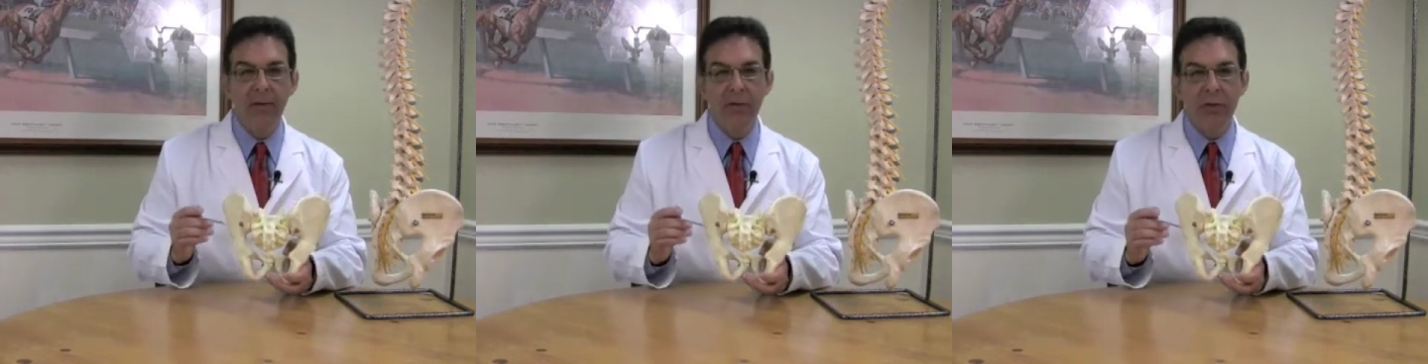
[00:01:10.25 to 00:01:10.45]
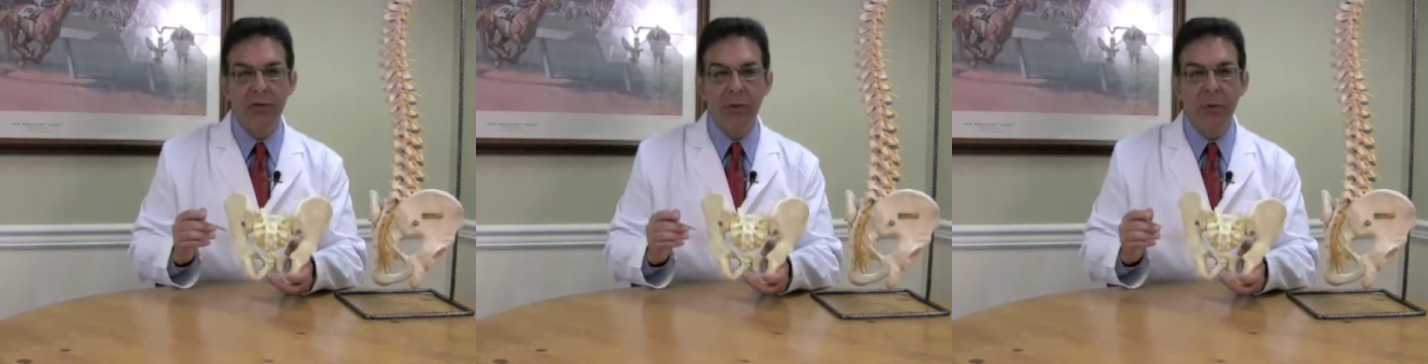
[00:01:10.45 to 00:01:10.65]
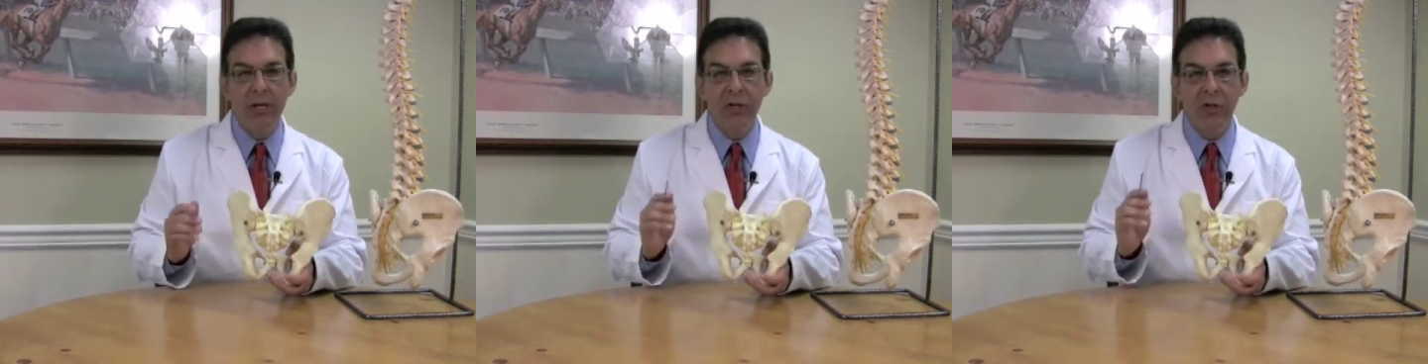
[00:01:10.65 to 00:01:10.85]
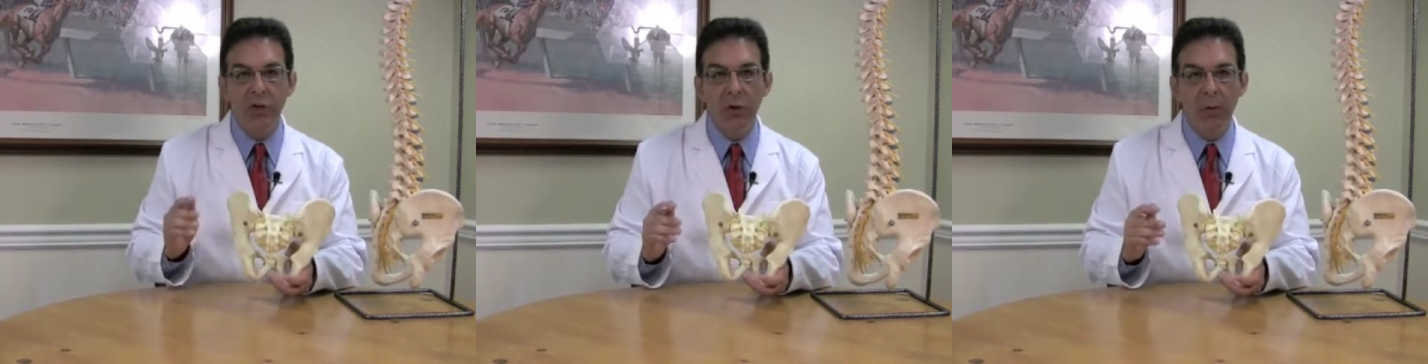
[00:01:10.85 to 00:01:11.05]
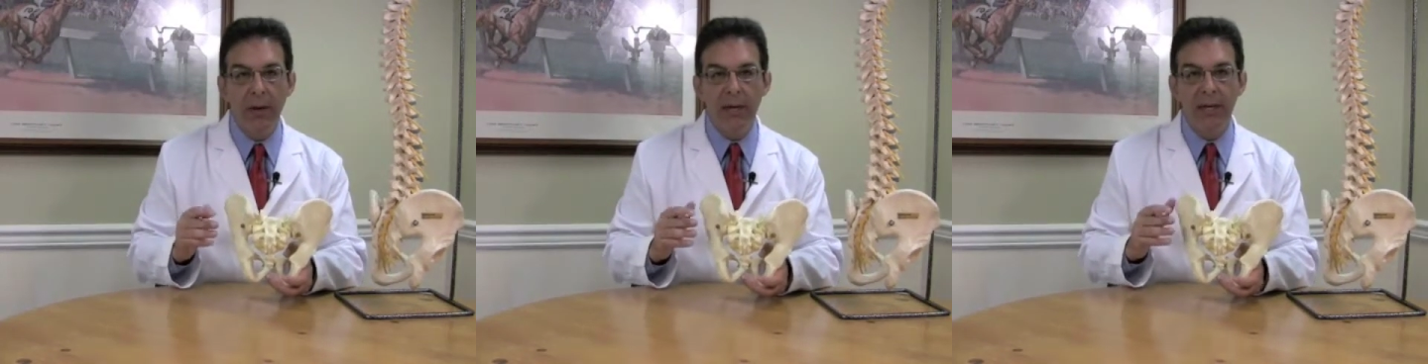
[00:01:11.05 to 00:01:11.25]
The 3
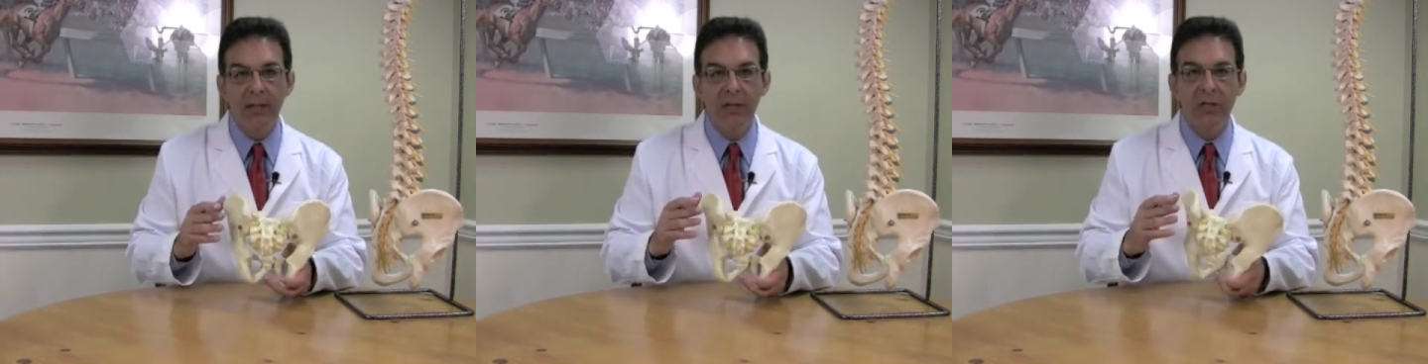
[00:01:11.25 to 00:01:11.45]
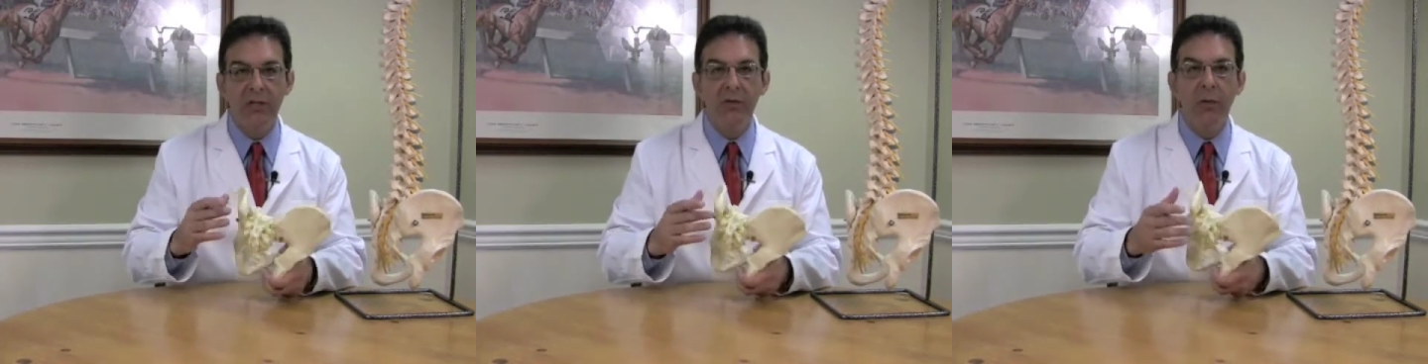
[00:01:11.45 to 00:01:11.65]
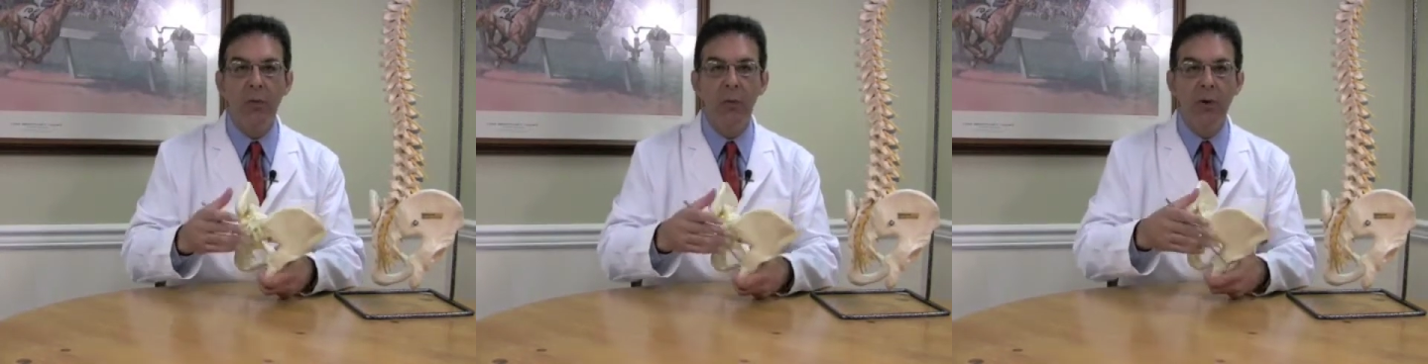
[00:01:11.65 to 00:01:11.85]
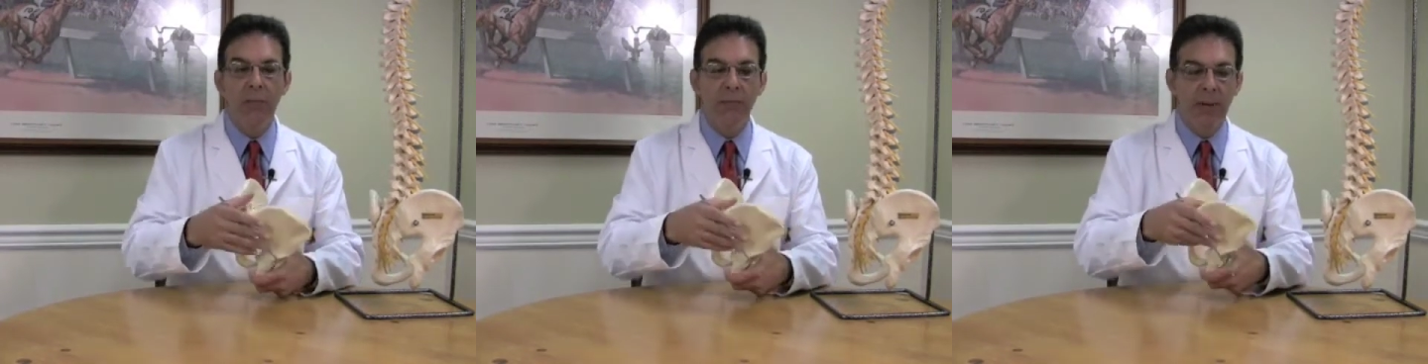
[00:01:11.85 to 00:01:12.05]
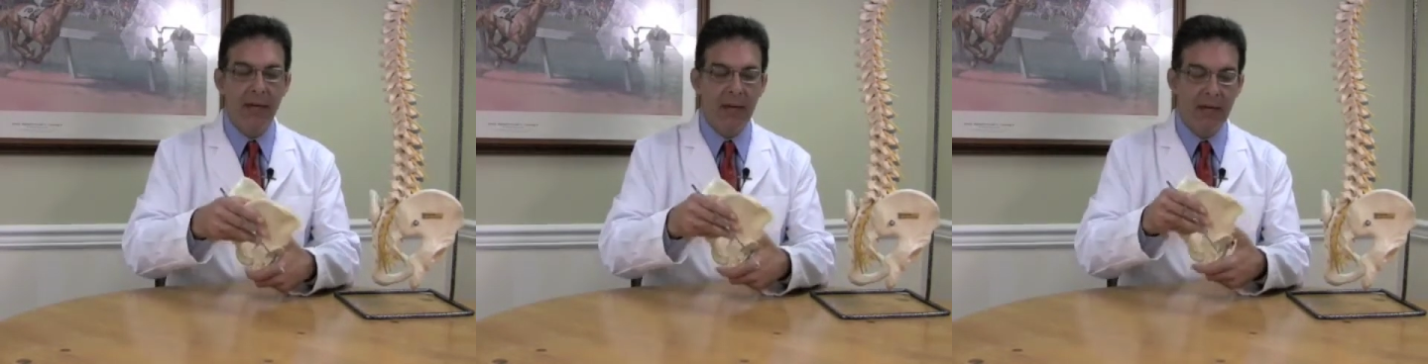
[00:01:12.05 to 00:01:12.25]
joints
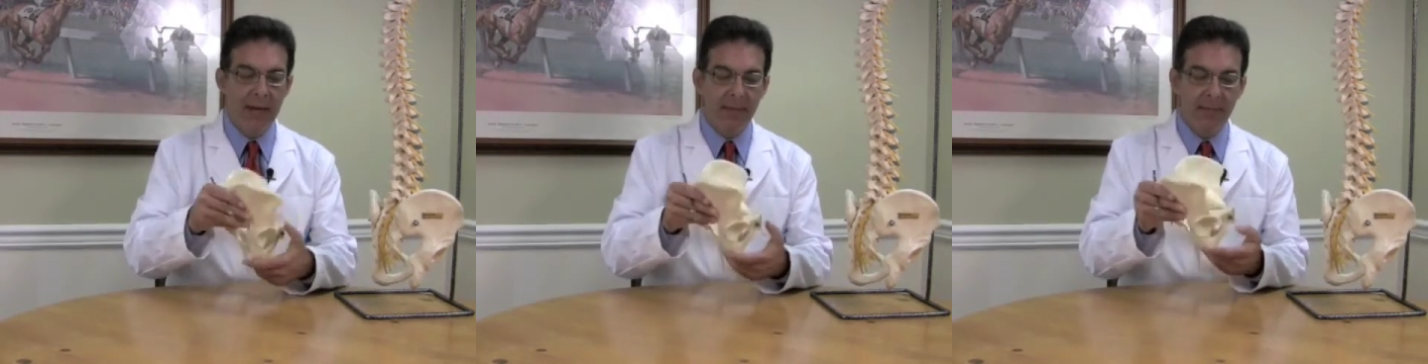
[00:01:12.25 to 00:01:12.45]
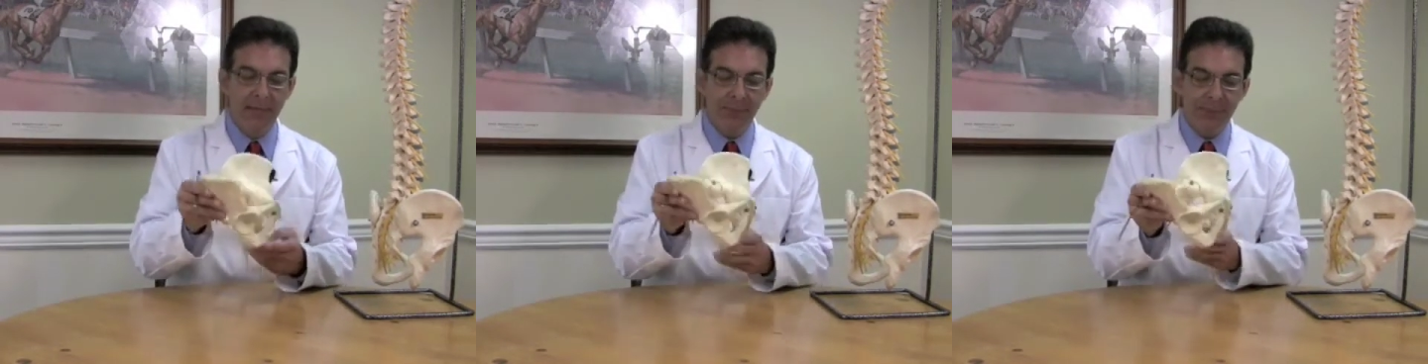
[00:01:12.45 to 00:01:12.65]
would be